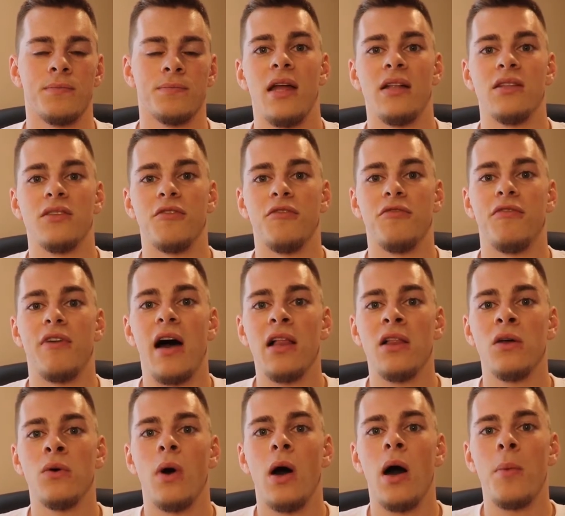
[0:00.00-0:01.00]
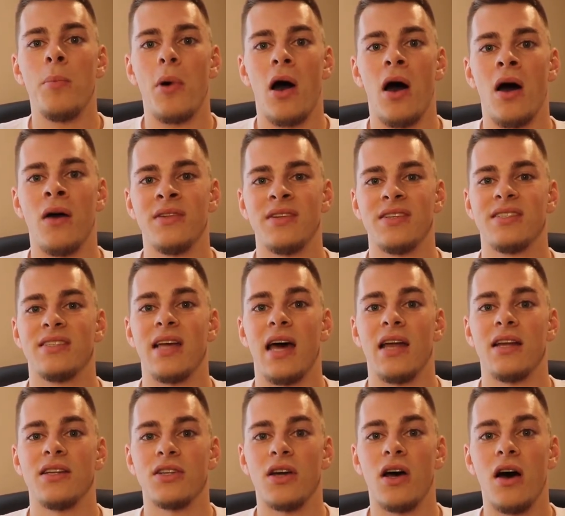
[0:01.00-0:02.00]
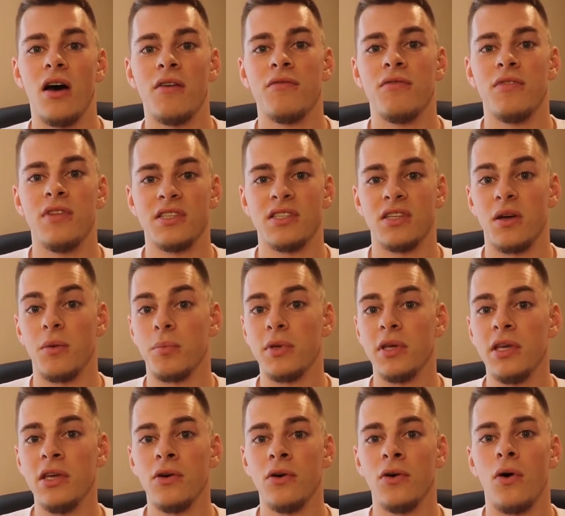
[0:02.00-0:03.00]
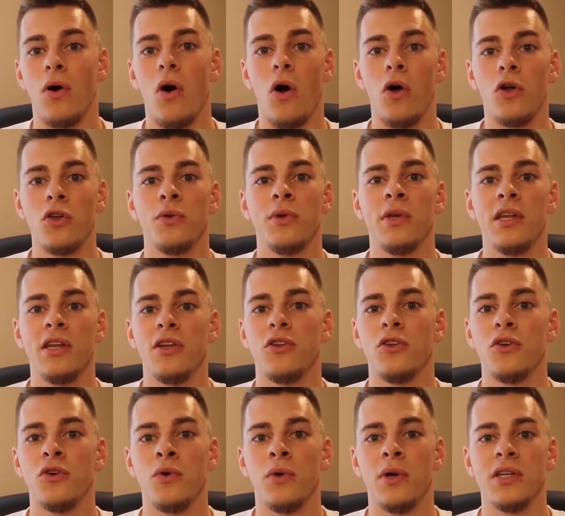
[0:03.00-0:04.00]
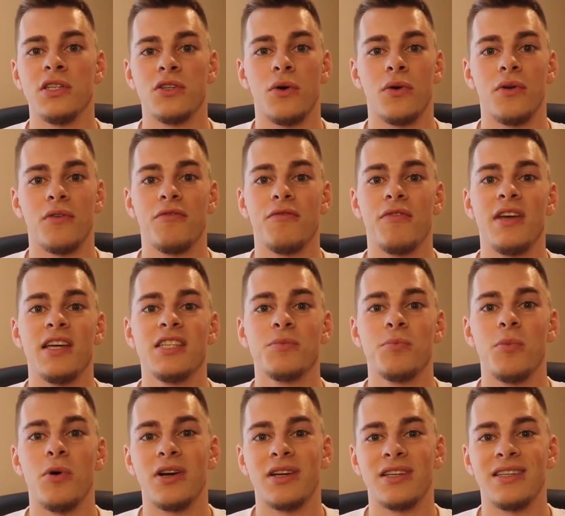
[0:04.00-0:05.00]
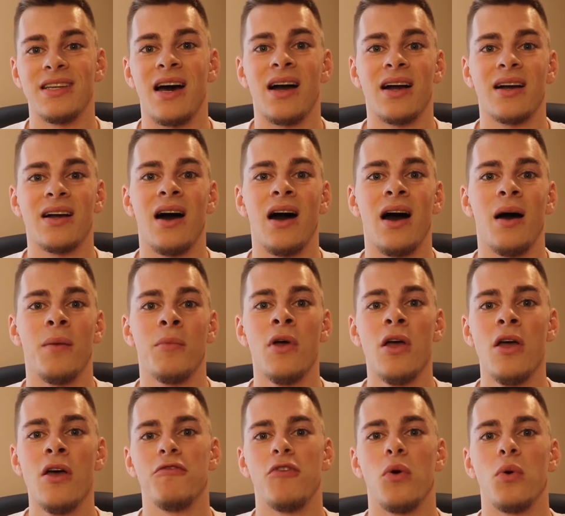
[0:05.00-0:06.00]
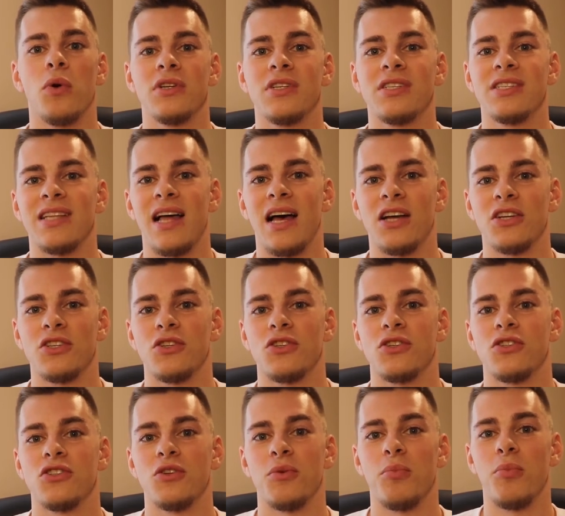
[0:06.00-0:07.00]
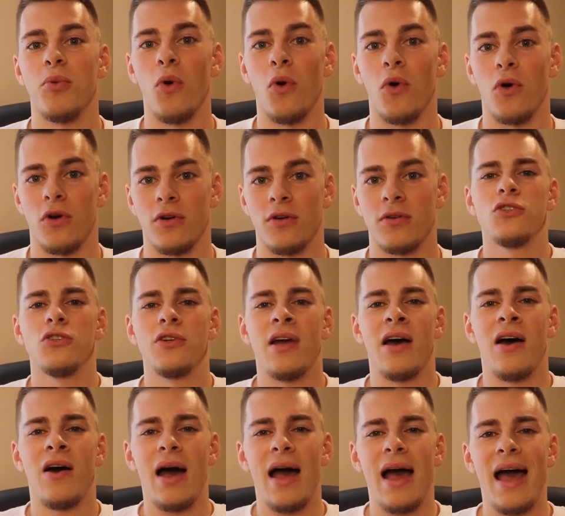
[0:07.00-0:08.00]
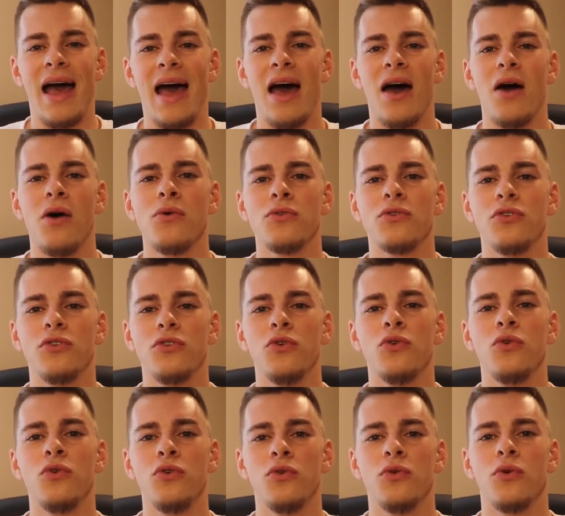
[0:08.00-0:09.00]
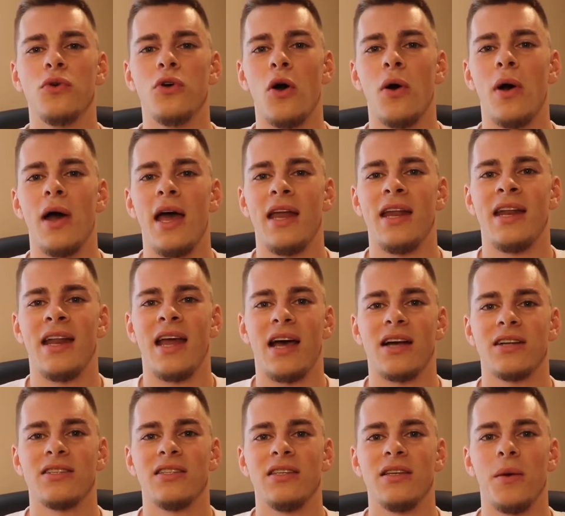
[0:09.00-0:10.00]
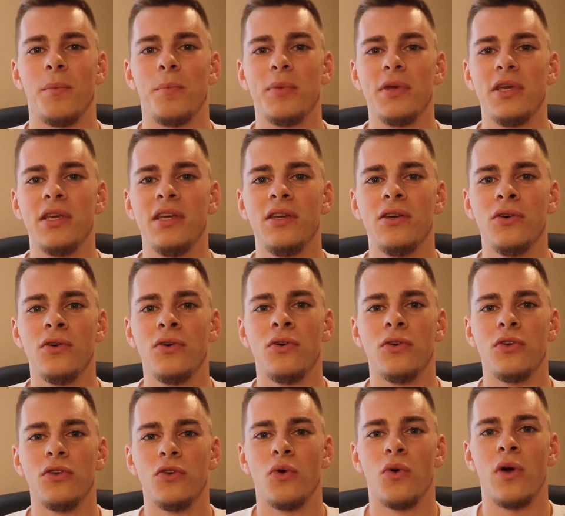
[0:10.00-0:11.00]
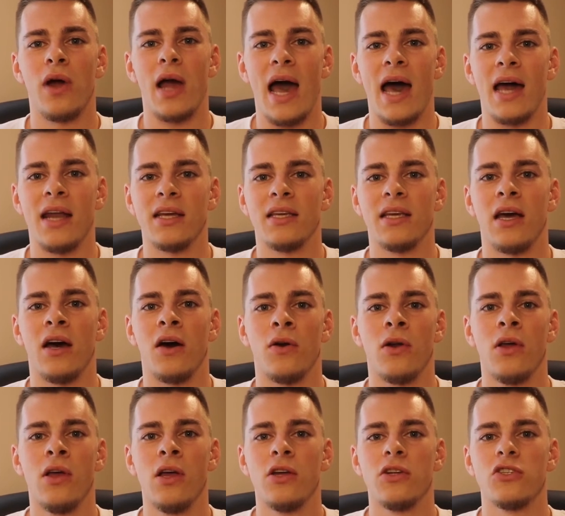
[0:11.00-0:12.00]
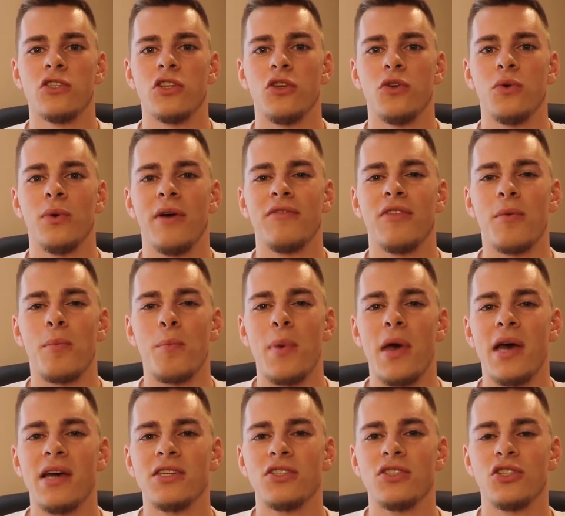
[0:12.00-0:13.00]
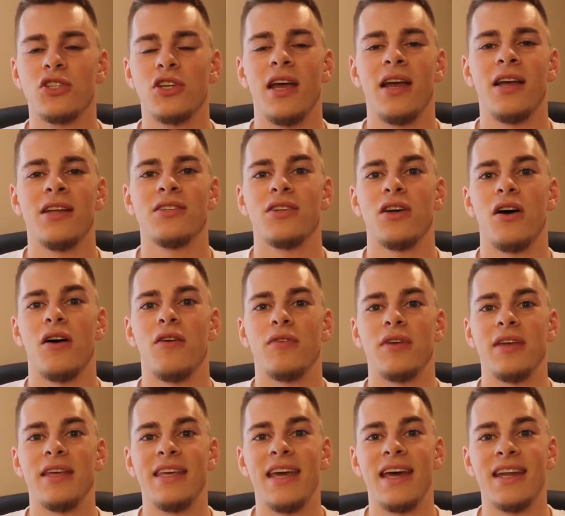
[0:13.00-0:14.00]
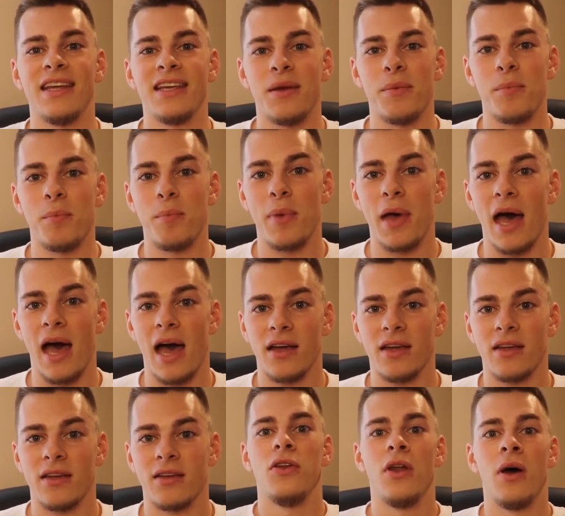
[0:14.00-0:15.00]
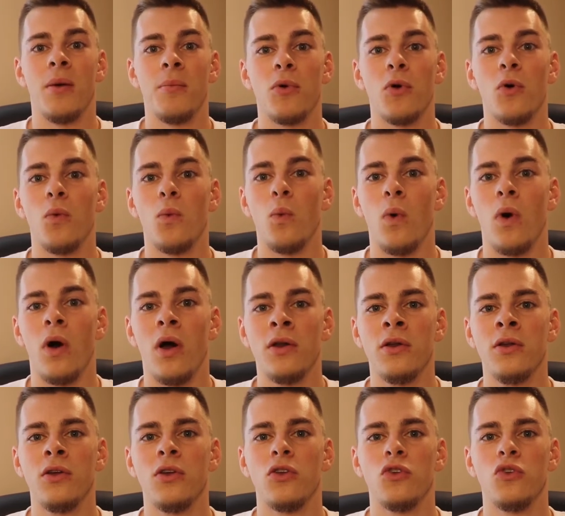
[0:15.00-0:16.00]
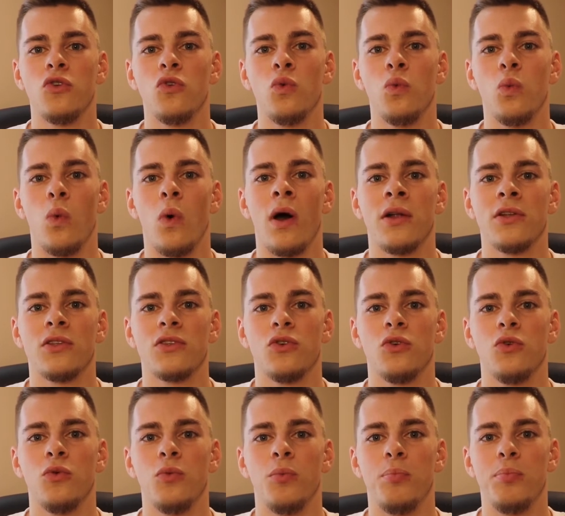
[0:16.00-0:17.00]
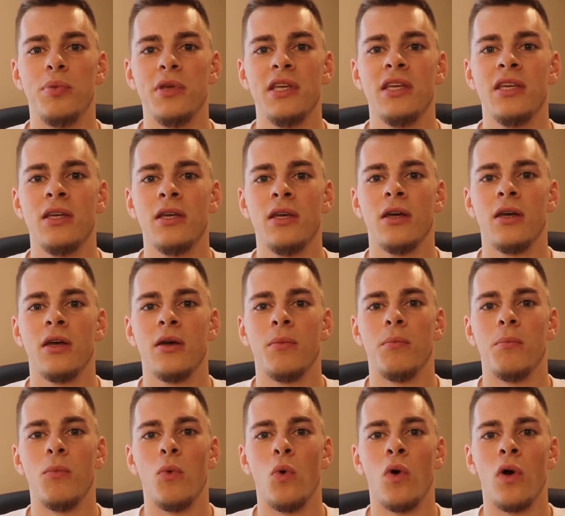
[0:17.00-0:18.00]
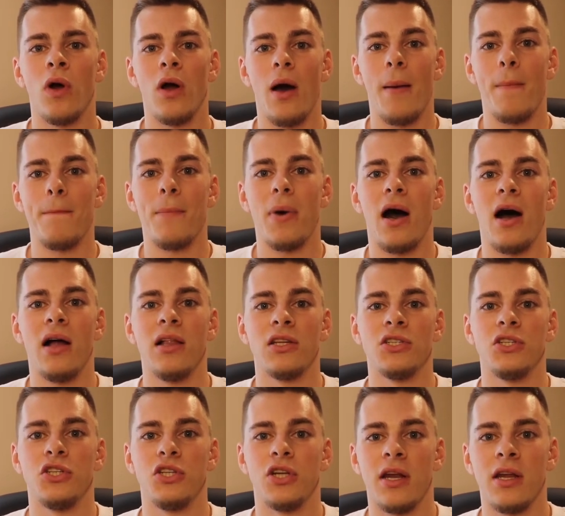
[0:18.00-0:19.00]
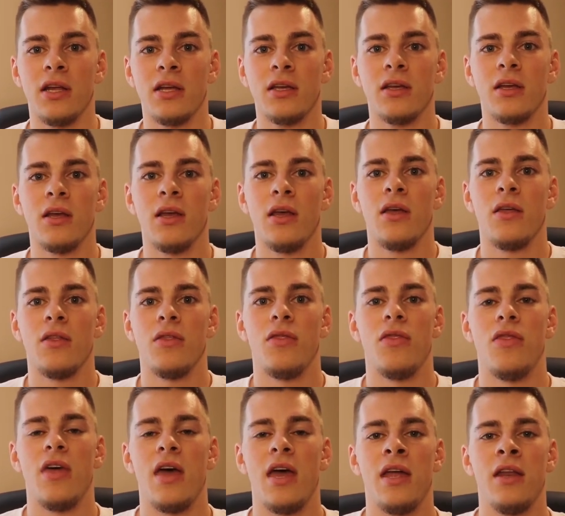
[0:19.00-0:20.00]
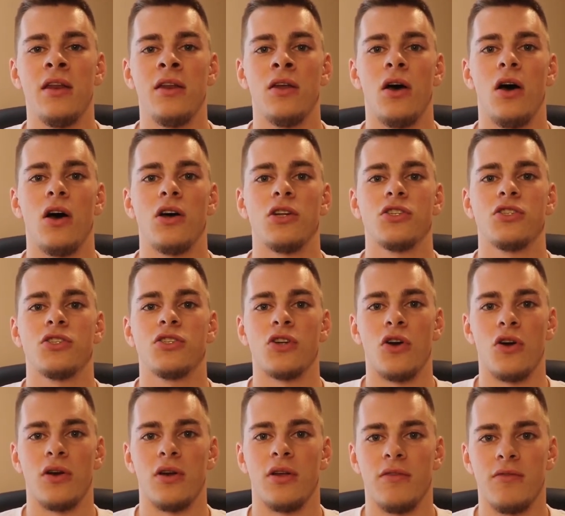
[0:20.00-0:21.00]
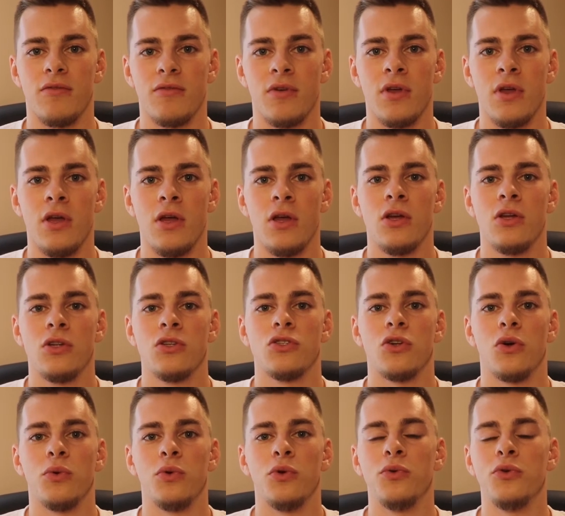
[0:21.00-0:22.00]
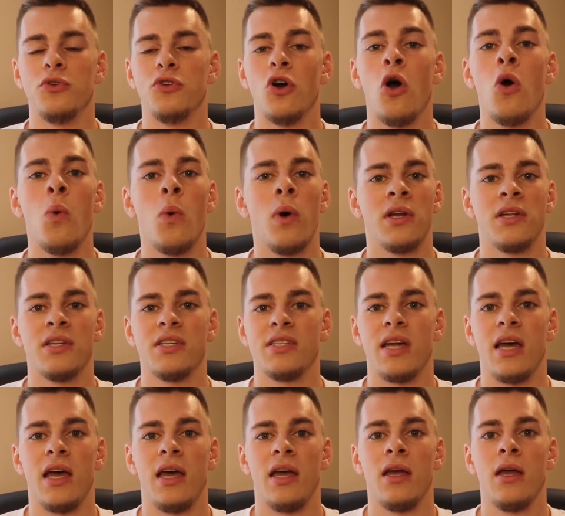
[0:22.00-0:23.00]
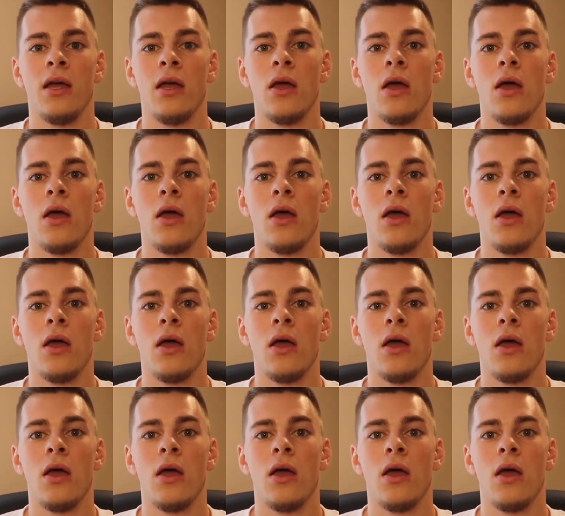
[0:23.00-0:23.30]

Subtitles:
And to follow up on the status of this appeal, all you need to do is go to facebook.com/support. So now, how do you go ahead and actually appeal your ad account so that you have the best chance of getting it back? Number one, you want to be more apologetic than assertive. So you don't want to say,